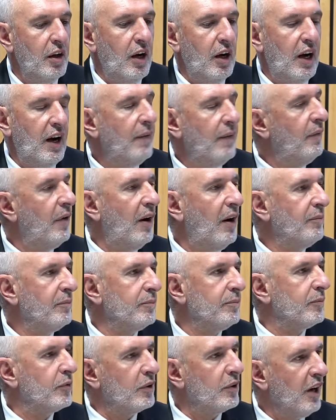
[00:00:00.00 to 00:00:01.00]

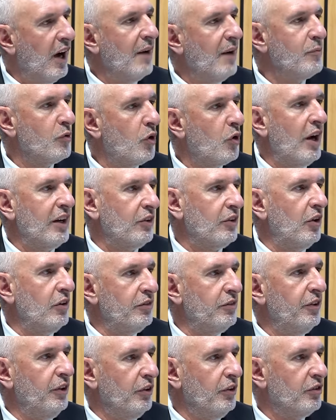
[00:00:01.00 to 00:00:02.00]
I'm quite
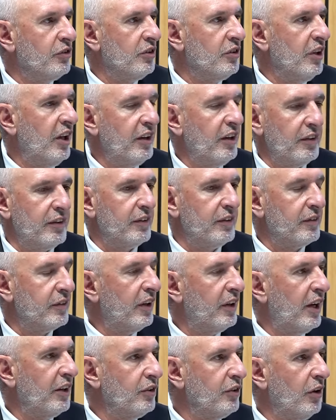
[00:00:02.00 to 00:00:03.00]
confused, and
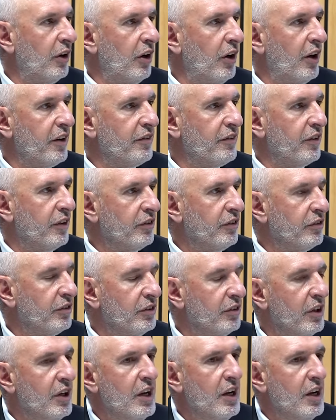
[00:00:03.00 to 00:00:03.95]
I do a lot of this.